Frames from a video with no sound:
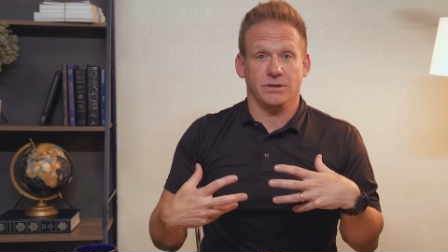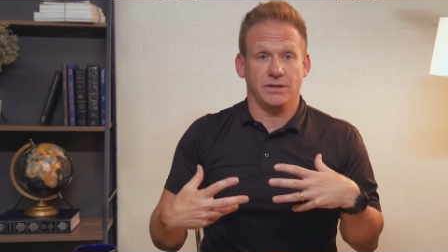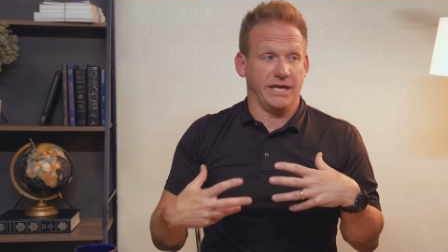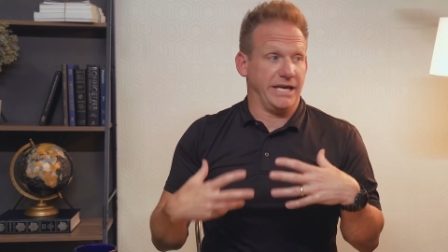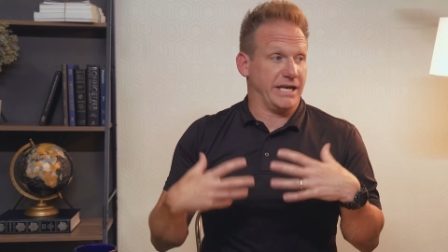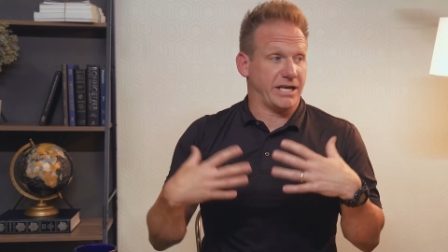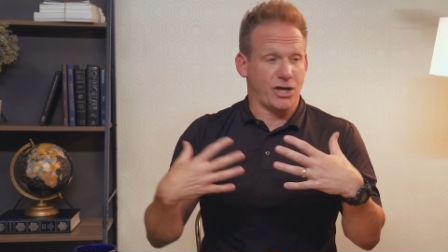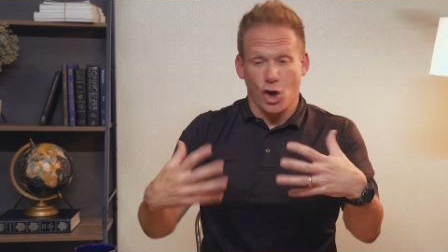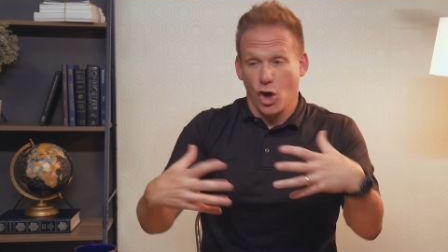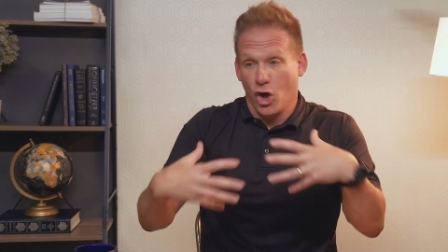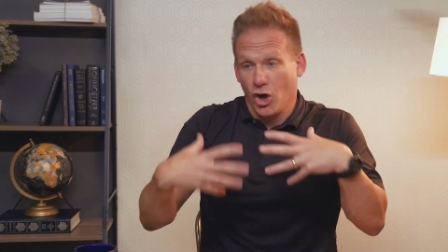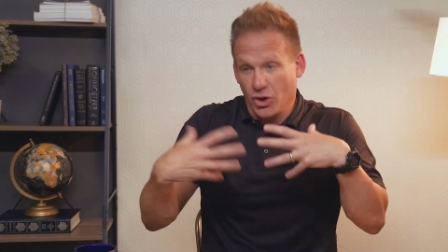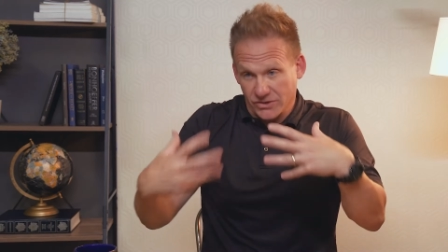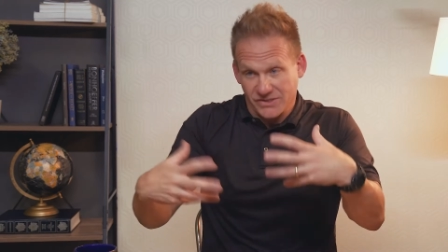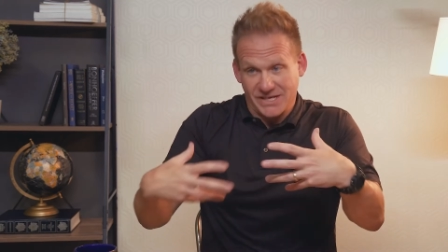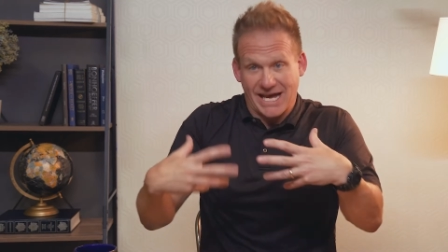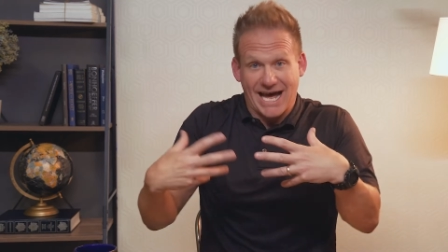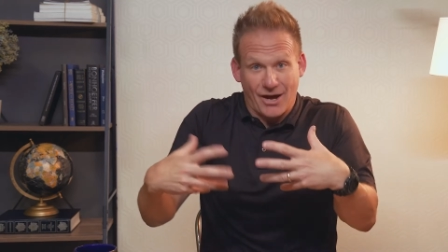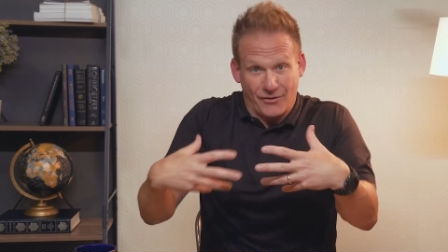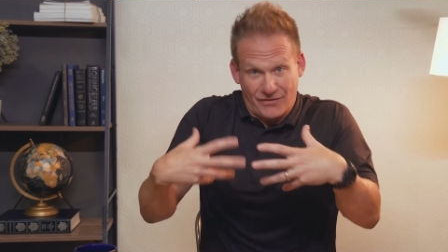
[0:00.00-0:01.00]
It
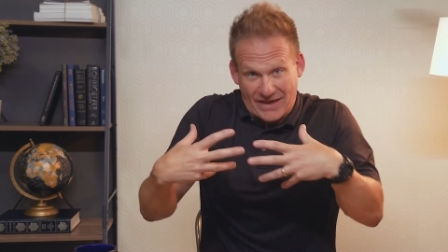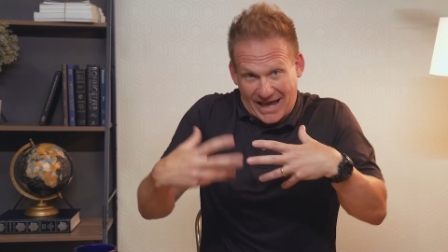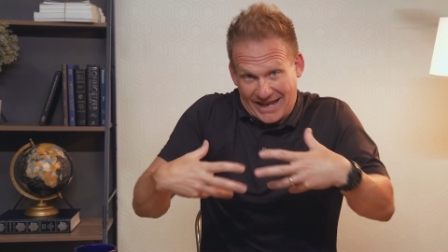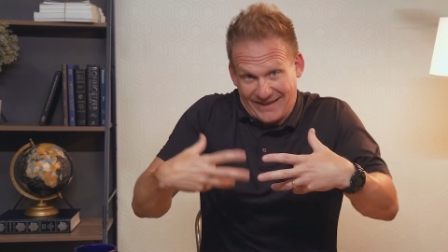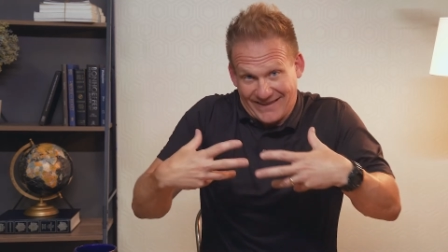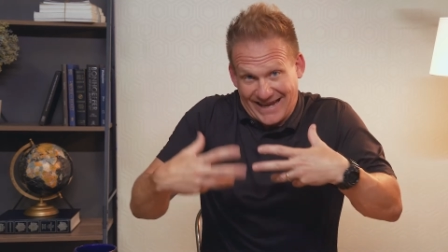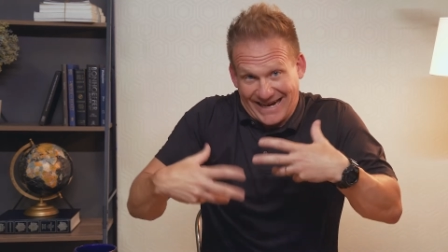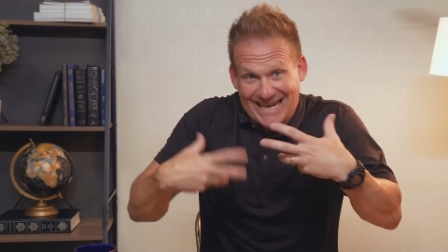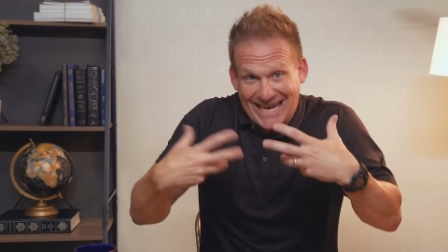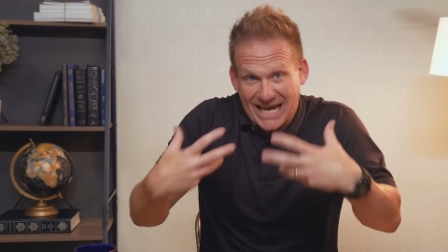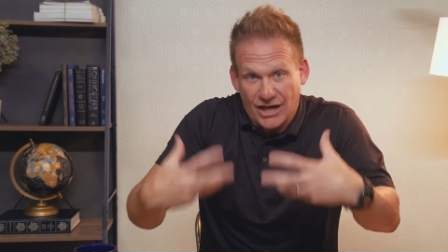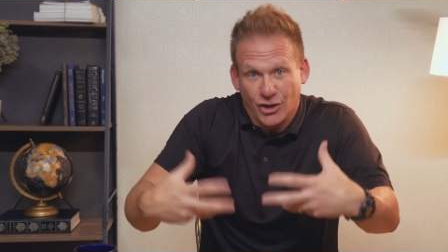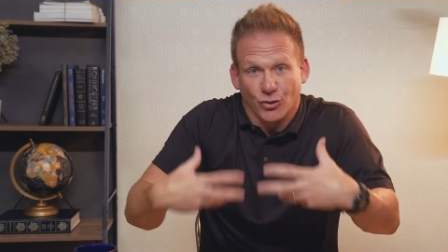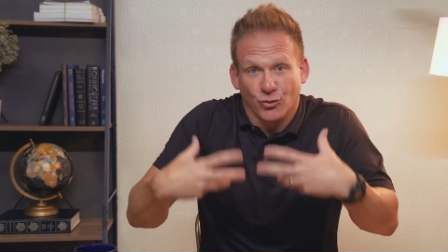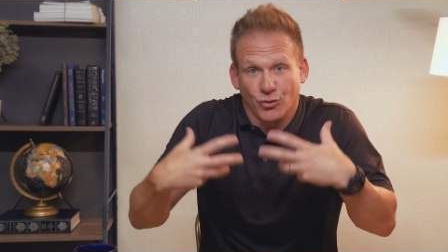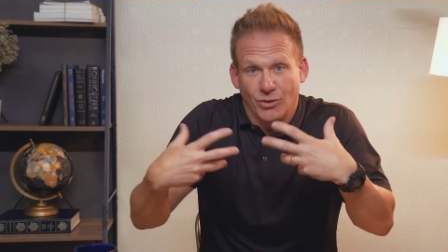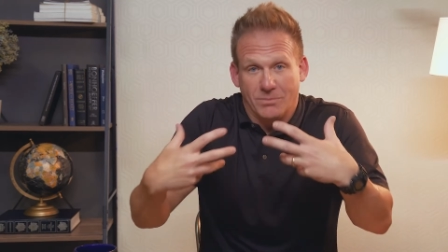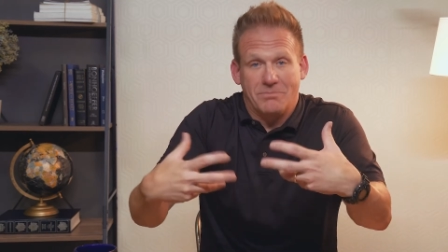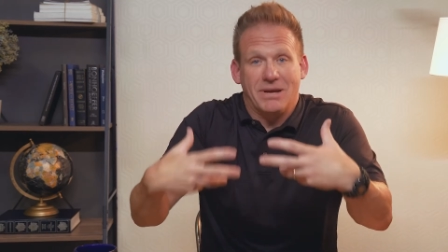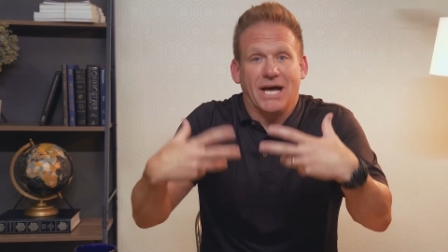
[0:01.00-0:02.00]
calls out that inner
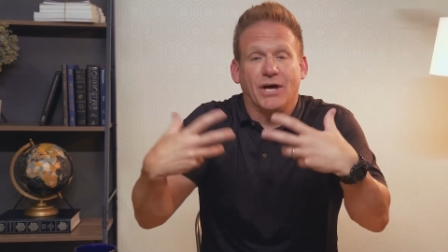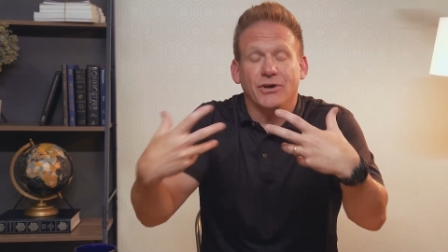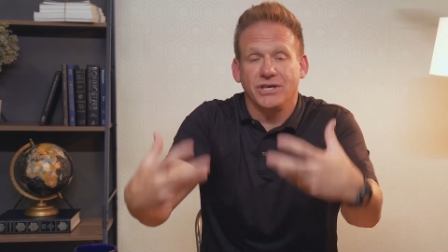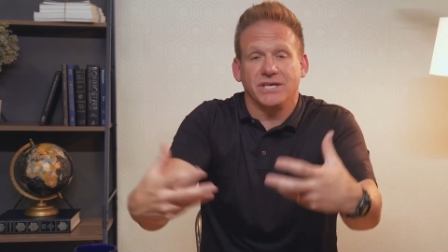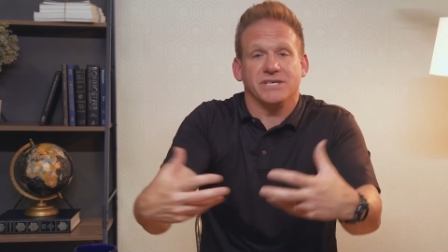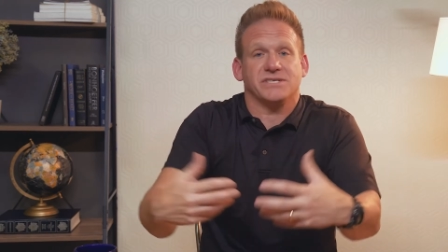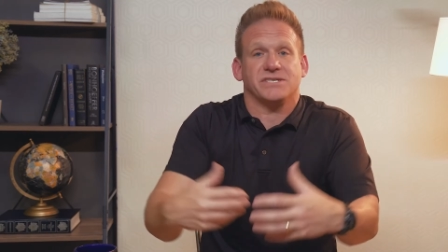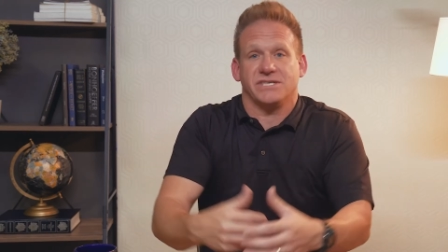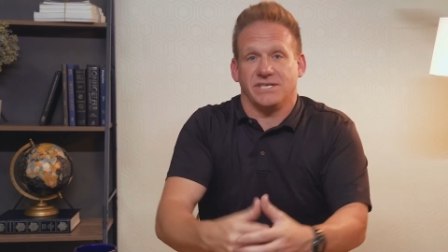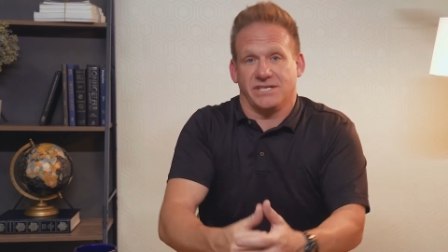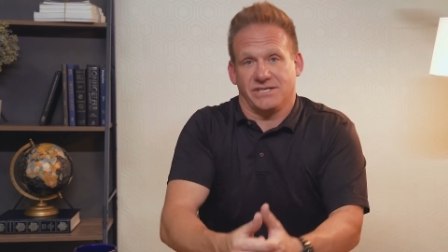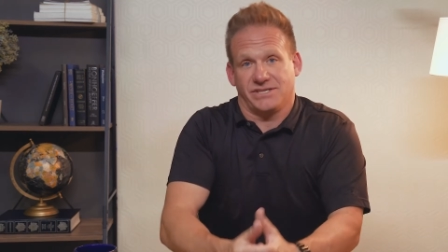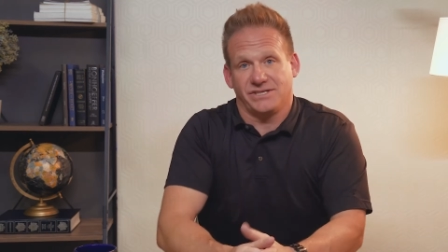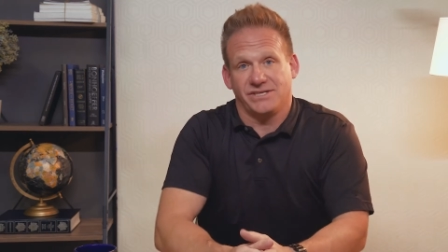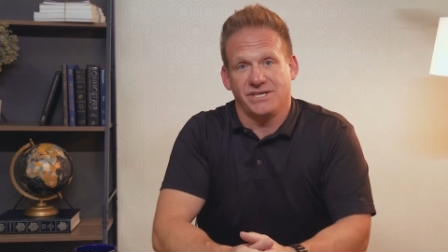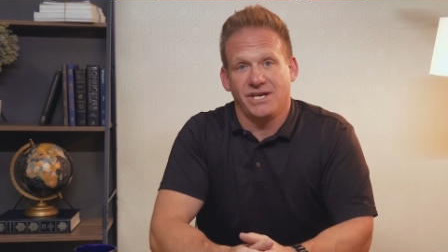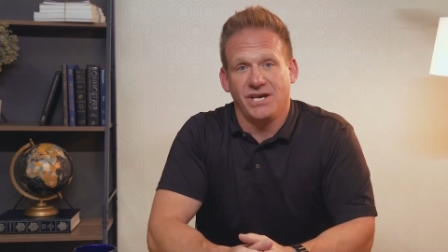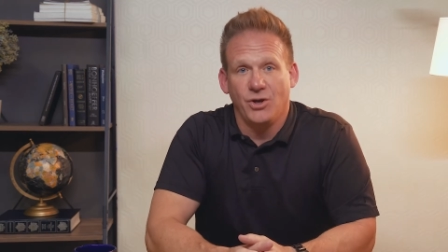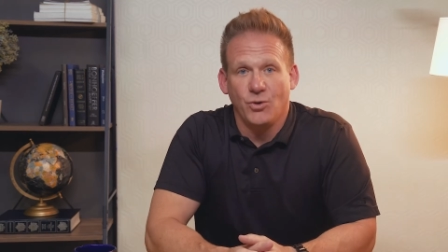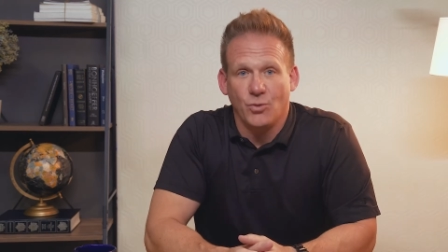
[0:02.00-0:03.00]

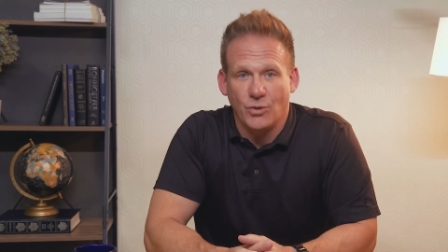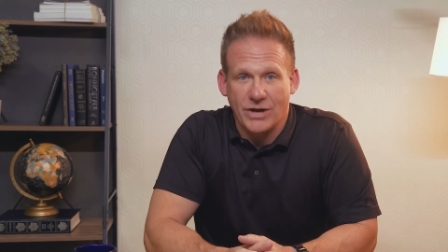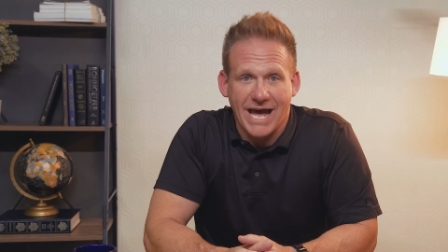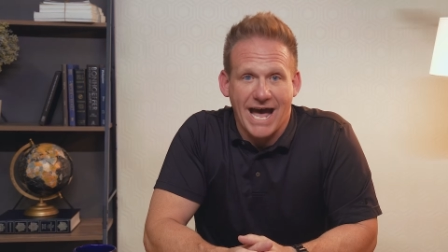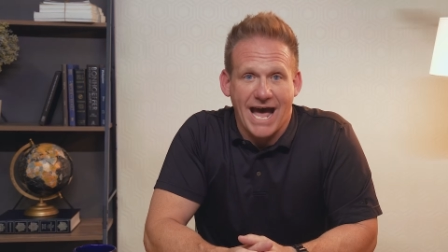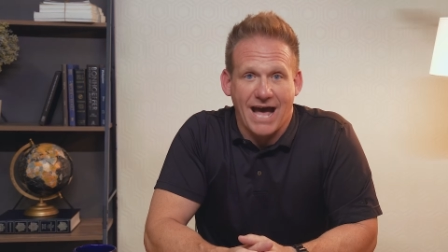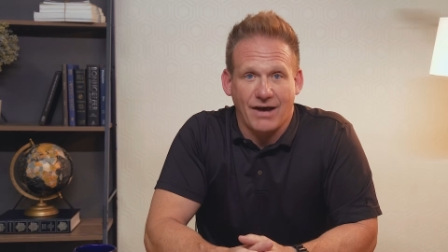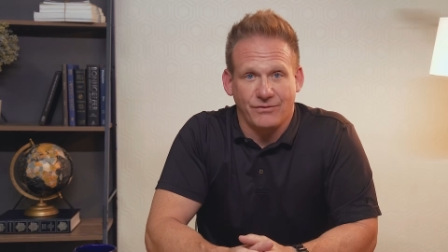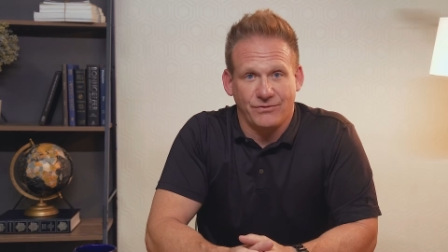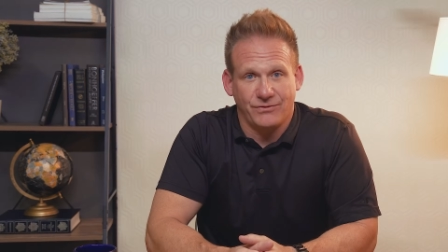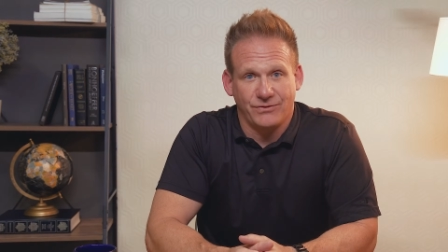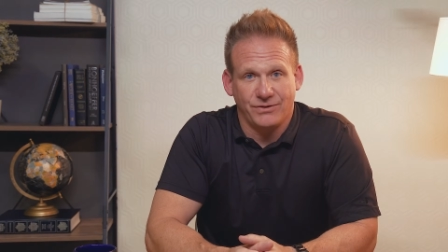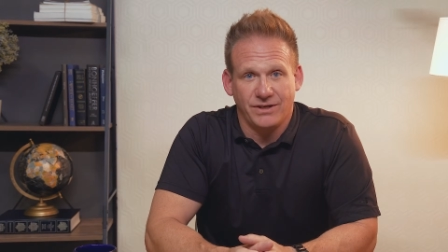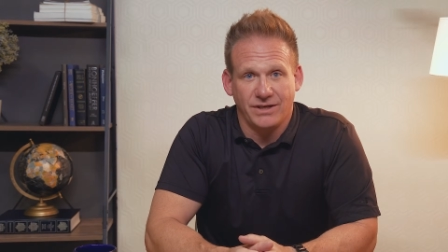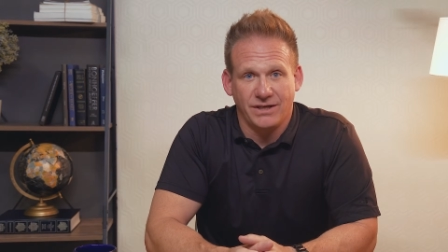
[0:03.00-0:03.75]
rebelliousness we have.